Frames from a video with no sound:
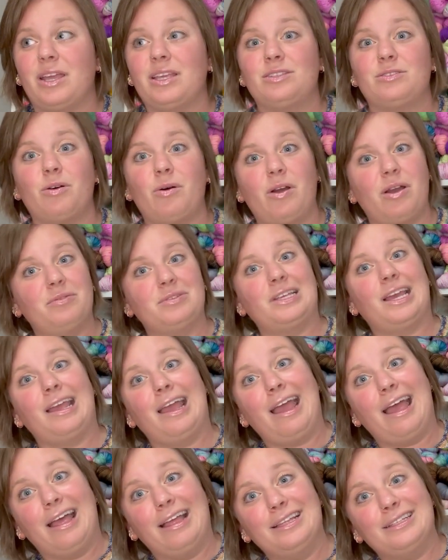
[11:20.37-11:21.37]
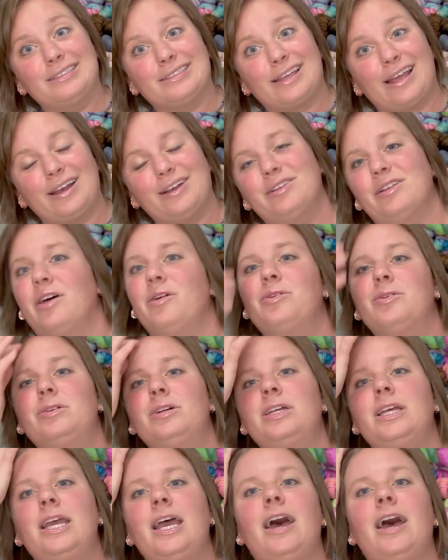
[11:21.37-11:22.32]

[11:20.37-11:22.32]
So I was like, this is kind of local.